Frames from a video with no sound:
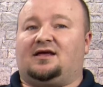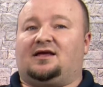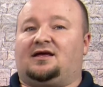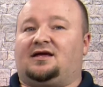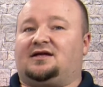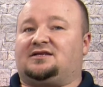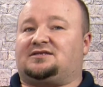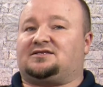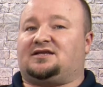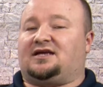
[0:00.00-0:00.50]

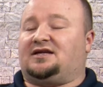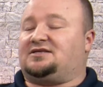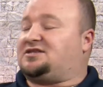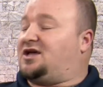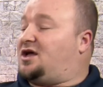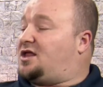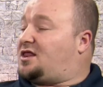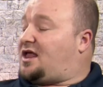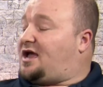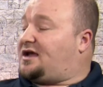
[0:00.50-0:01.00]
it's
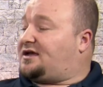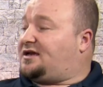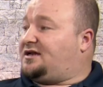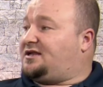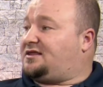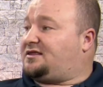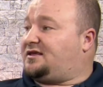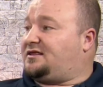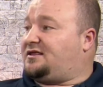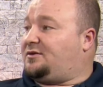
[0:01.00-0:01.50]
unlike
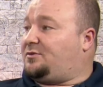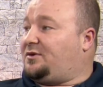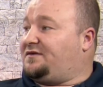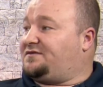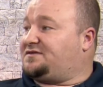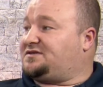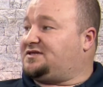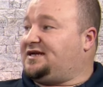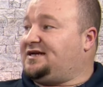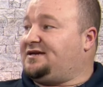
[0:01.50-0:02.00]
anything that we've
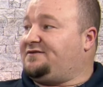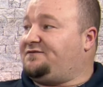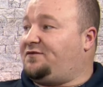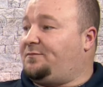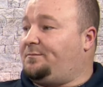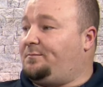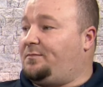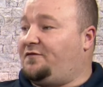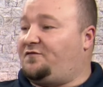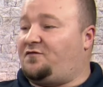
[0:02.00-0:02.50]
seen
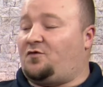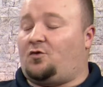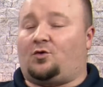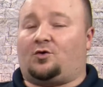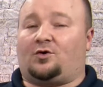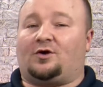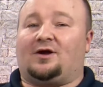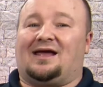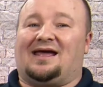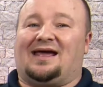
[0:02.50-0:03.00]

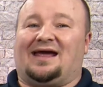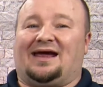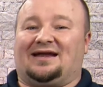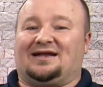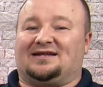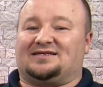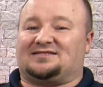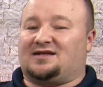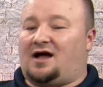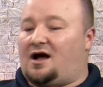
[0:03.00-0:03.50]
before, and
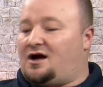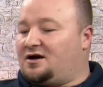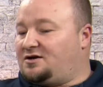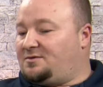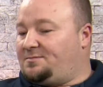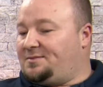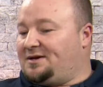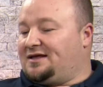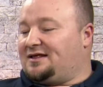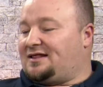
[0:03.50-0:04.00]
it's not going to
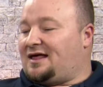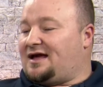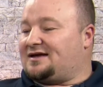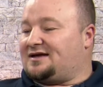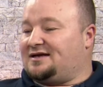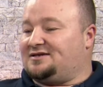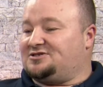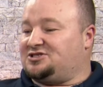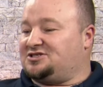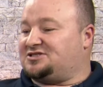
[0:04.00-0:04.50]
be like
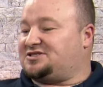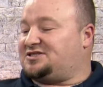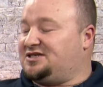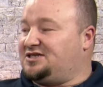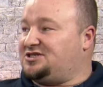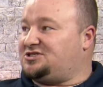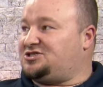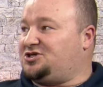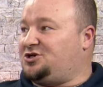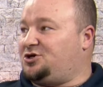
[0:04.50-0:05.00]
it just
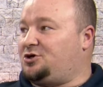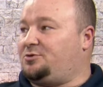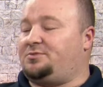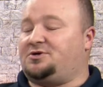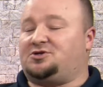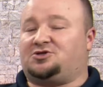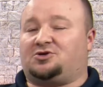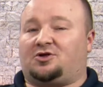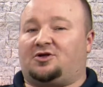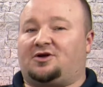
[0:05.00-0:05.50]
this year,
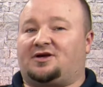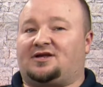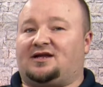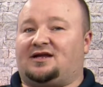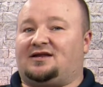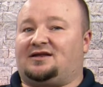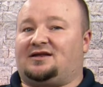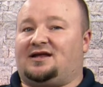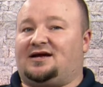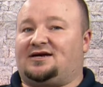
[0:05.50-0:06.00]
but you're looking
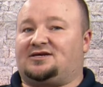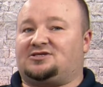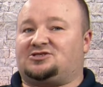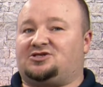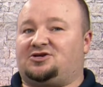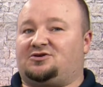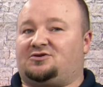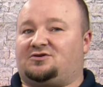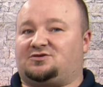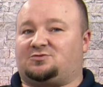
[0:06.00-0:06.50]
at next
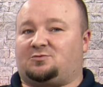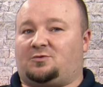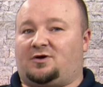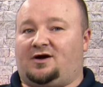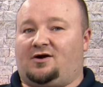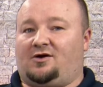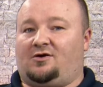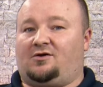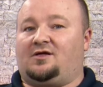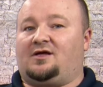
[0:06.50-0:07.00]
year as
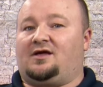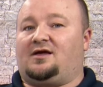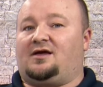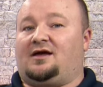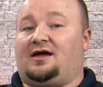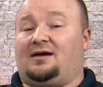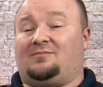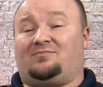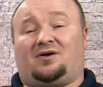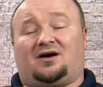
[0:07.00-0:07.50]
well,
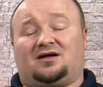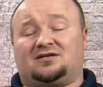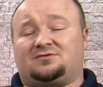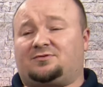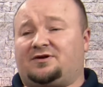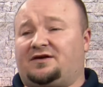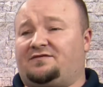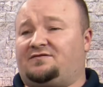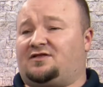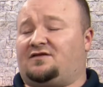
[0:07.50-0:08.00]
and
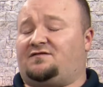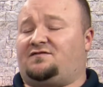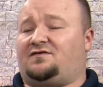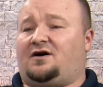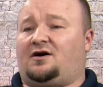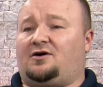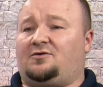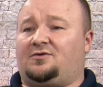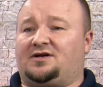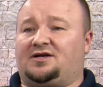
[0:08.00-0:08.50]
possibly even the
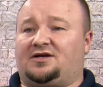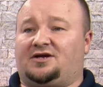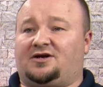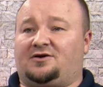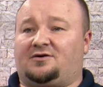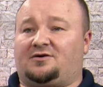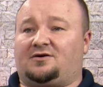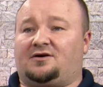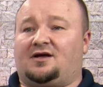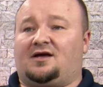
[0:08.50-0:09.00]
following
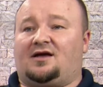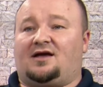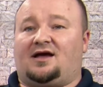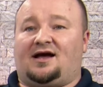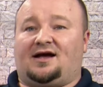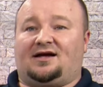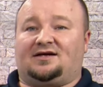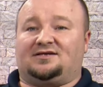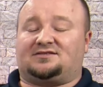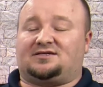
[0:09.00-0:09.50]
year
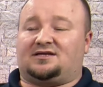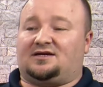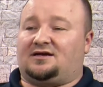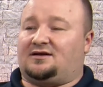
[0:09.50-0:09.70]
as